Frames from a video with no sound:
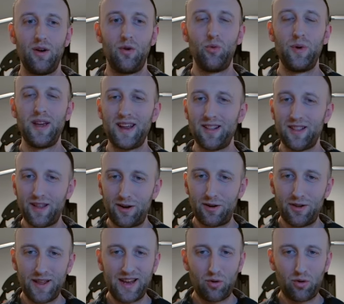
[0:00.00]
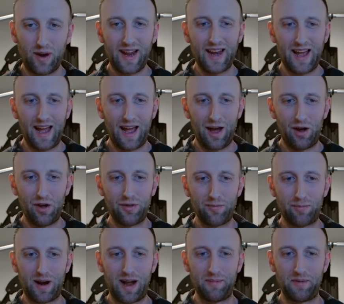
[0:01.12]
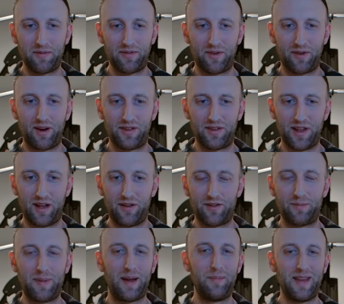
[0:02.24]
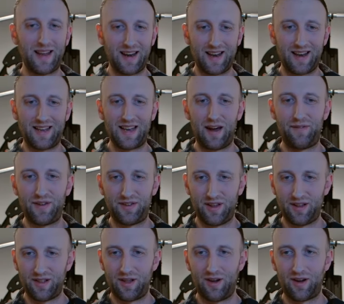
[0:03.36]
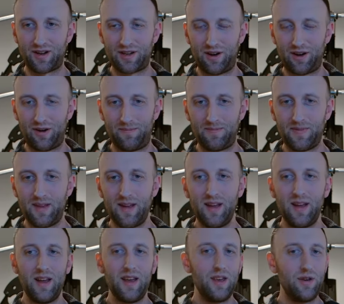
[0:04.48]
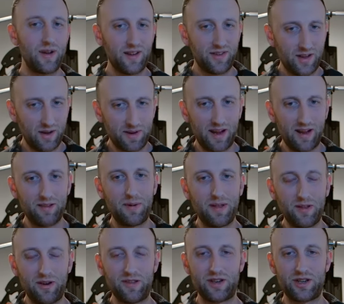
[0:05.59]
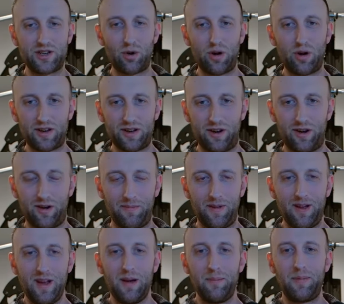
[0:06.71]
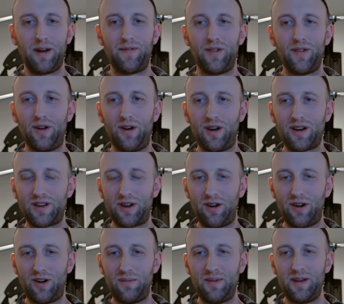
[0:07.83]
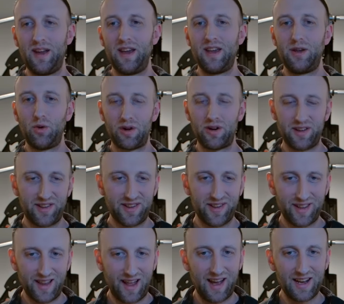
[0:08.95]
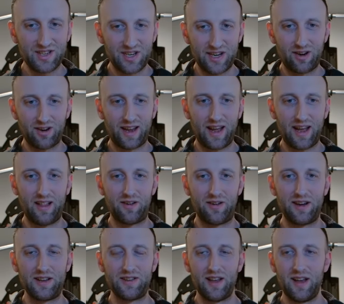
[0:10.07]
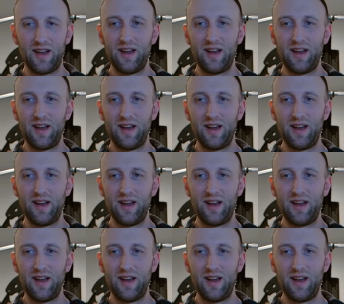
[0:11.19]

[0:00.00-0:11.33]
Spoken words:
We can literally create health problems for ourselves by being in a deficit long term. You can sometimes be there in the short term, but if long term, you are just slashing your calories,